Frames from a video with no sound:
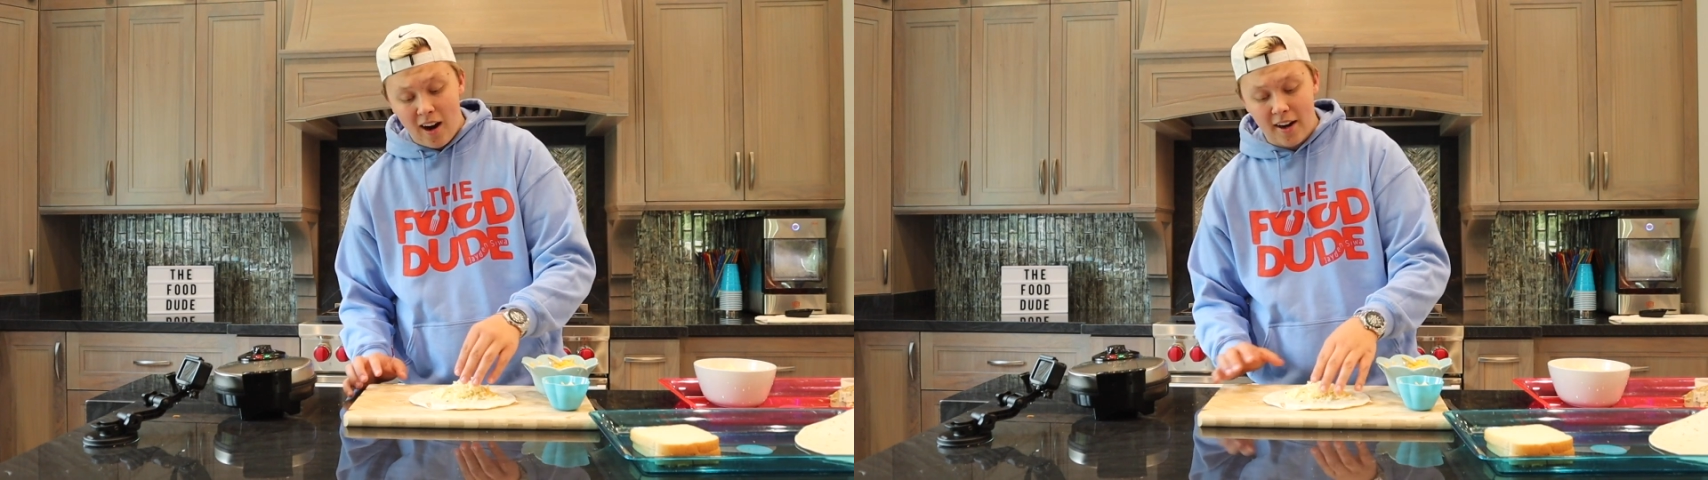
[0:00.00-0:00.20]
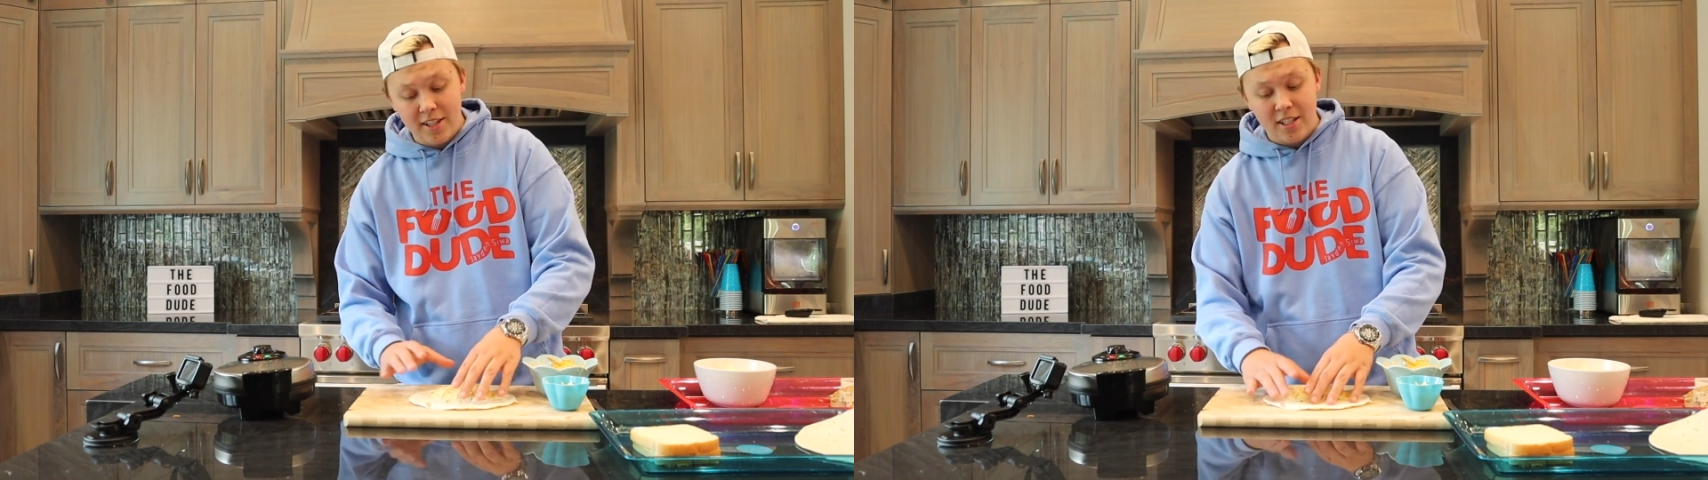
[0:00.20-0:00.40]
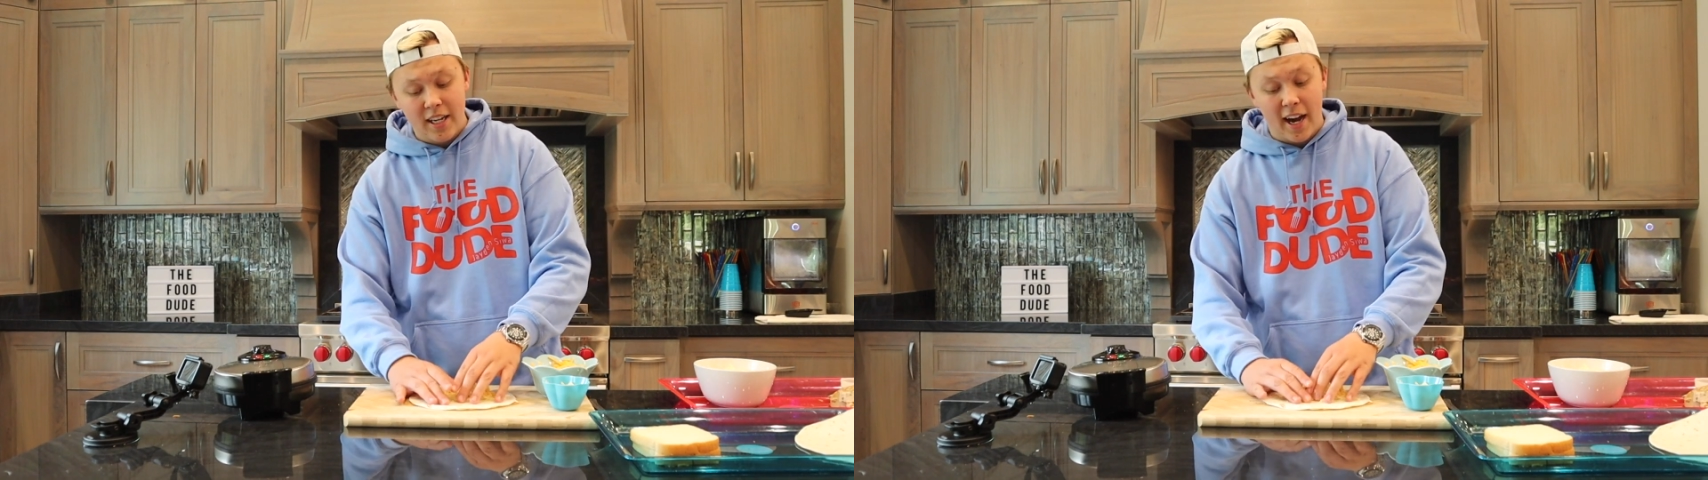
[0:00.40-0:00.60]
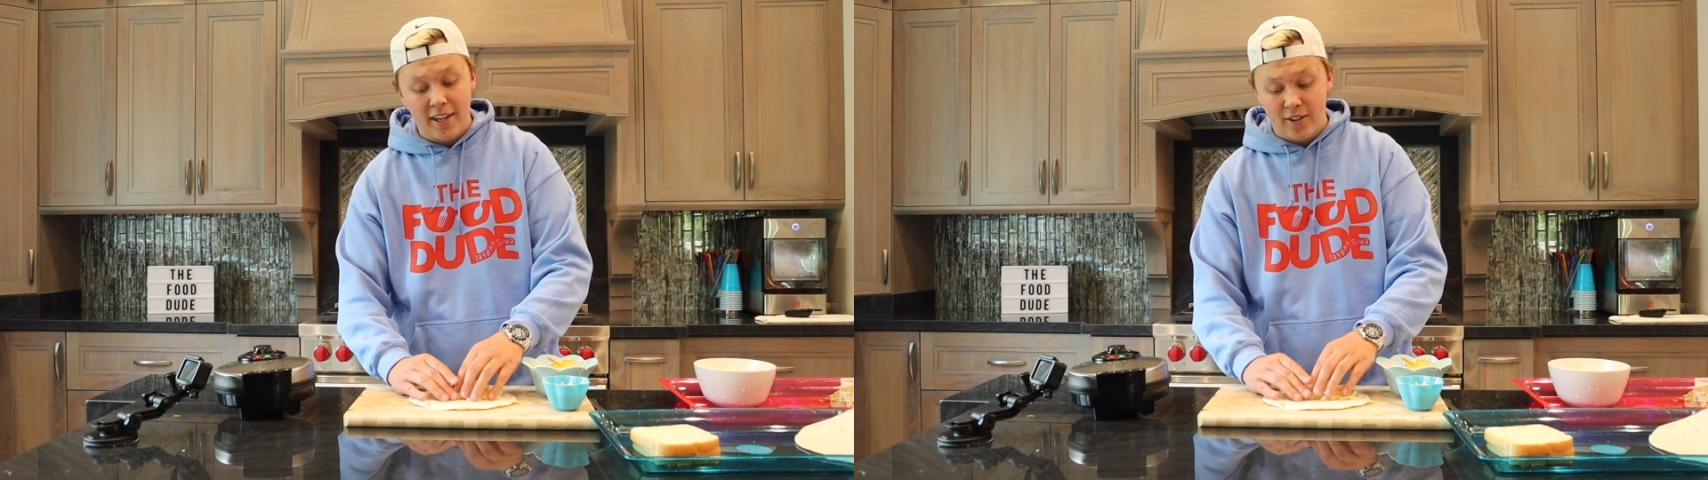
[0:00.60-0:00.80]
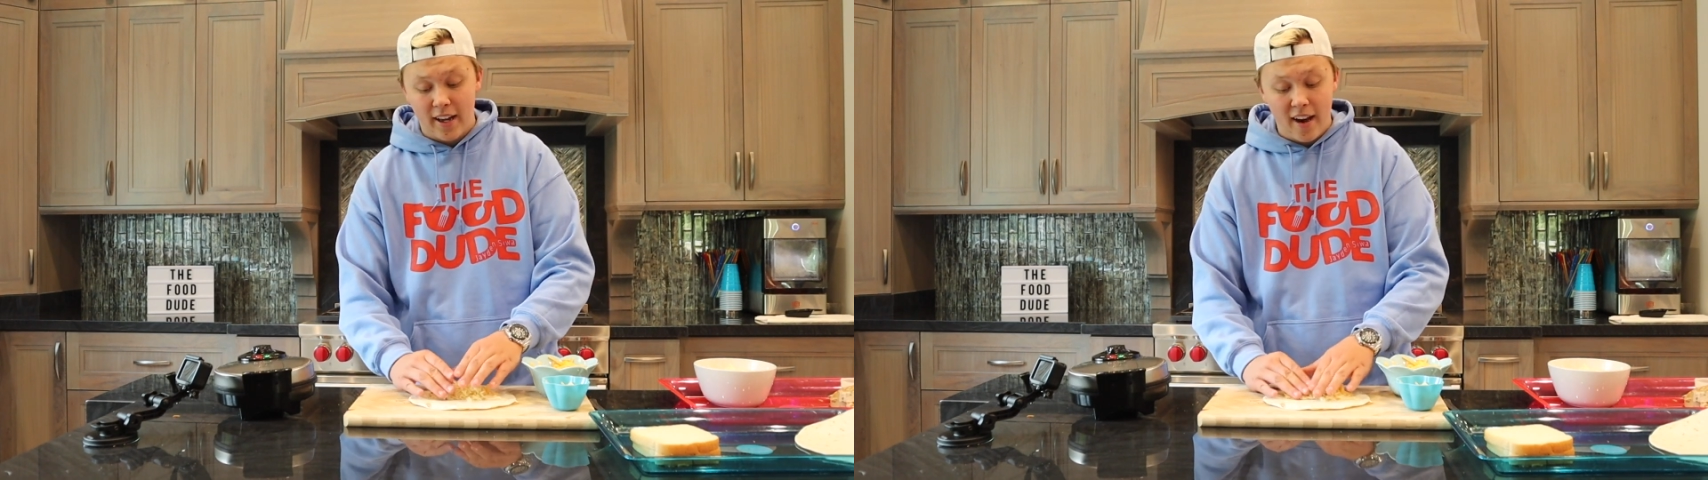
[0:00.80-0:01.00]
Honestly, I
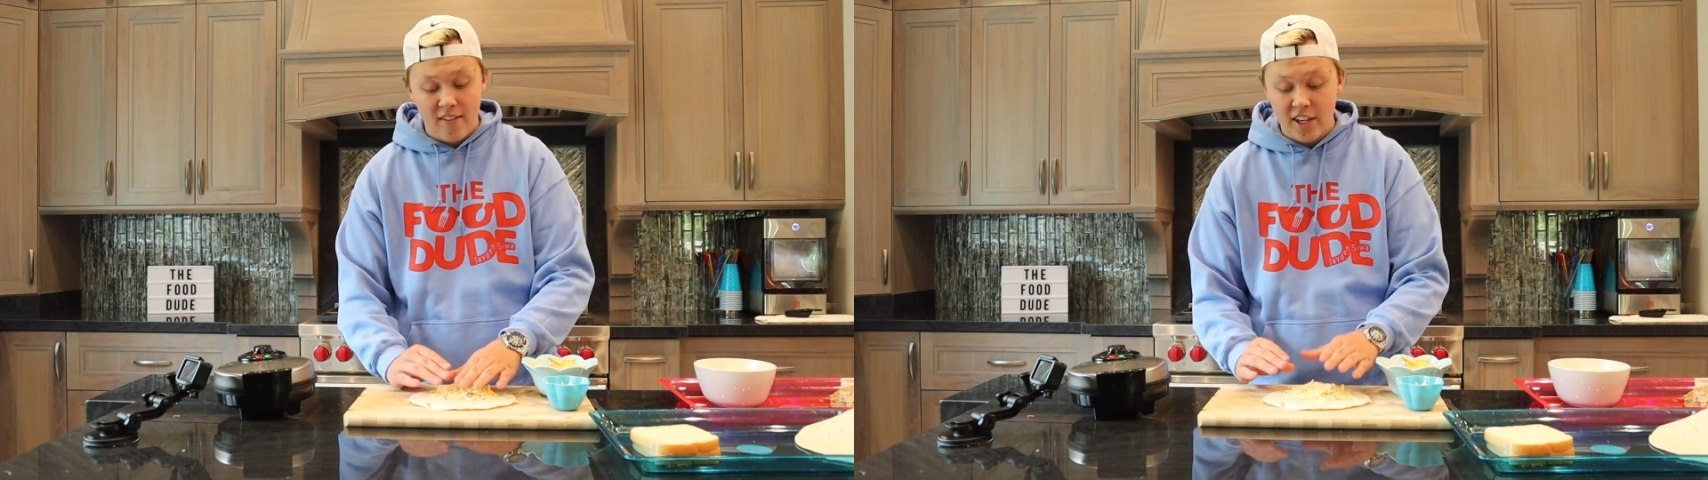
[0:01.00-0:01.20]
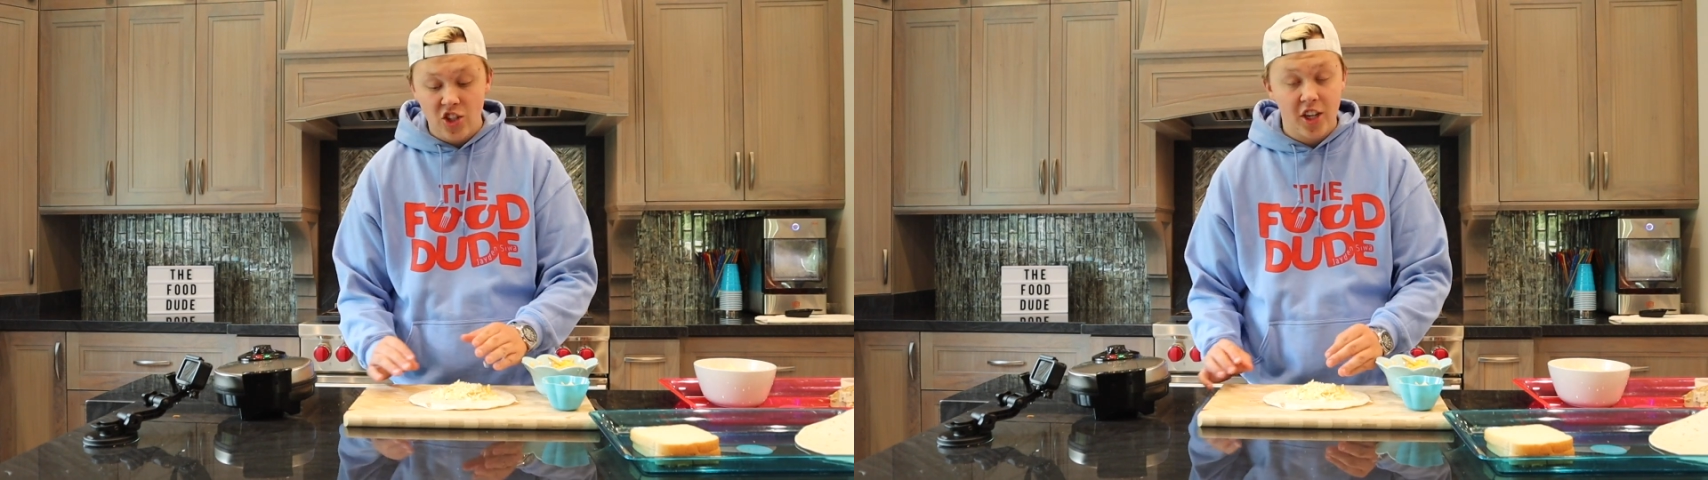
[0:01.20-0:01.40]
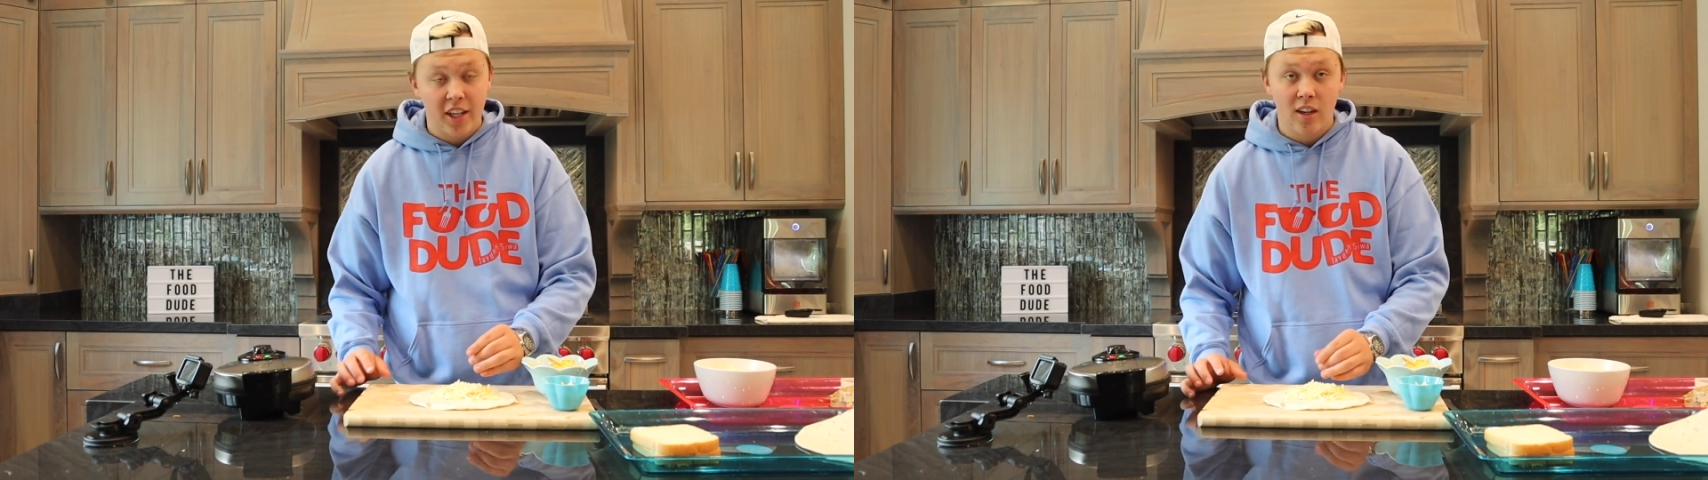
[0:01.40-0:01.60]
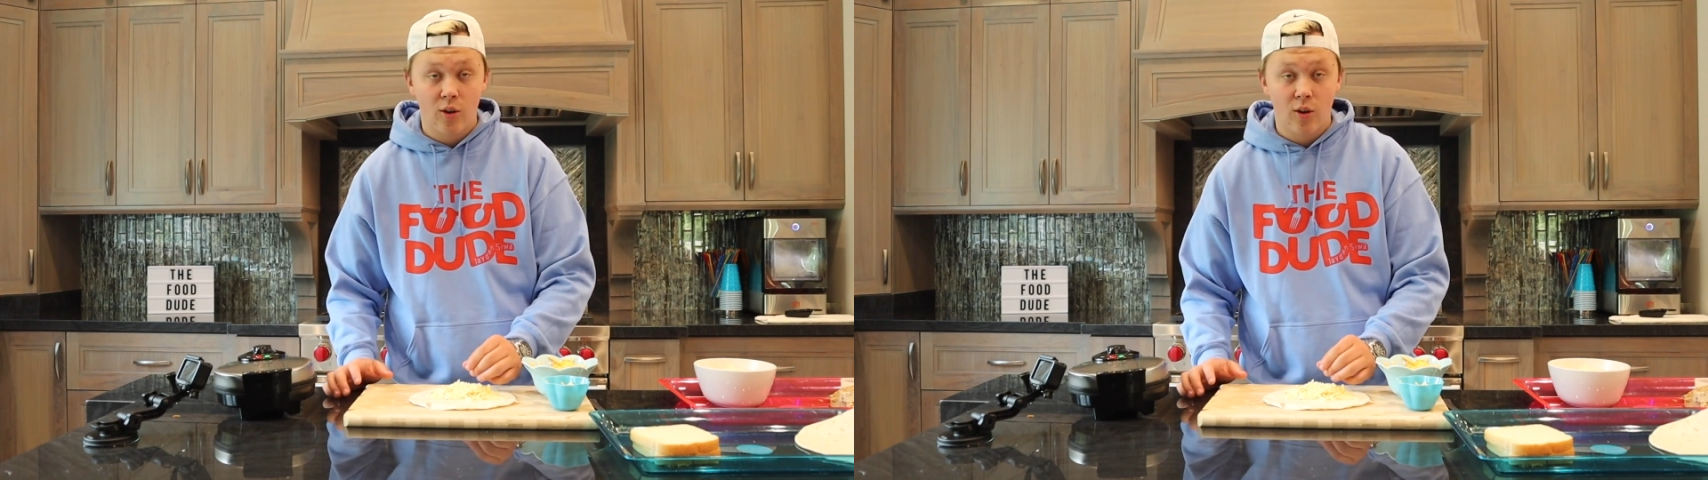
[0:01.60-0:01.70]
don't have any chicken